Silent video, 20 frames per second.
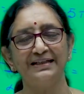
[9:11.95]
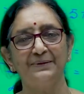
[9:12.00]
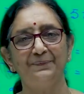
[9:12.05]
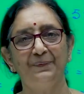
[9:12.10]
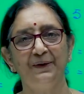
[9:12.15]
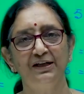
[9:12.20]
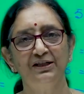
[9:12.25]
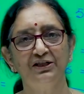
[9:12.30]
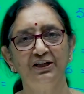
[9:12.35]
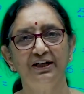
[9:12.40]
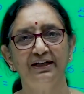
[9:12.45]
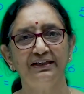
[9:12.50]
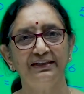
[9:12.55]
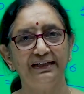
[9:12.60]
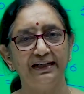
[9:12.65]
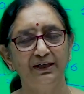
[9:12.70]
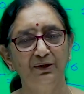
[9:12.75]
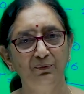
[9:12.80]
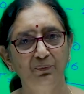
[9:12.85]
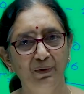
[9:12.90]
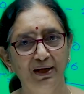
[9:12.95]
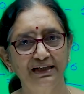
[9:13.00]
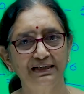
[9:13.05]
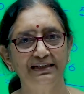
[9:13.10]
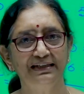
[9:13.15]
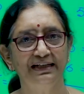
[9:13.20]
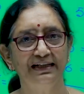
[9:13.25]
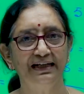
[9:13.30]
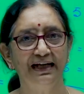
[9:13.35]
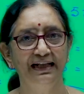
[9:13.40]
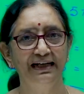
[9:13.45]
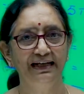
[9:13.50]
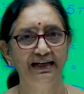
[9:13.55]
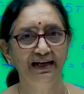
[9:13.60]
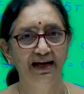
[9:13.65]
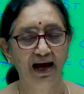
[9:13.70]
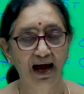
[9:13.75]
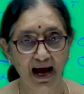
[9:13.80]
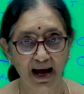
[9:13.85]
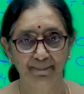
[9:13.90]
projected
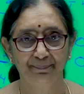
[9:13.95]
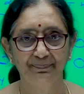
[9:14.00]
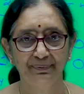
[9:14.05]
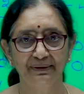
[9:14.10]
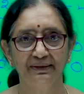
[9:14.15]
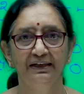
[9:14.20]
vertically up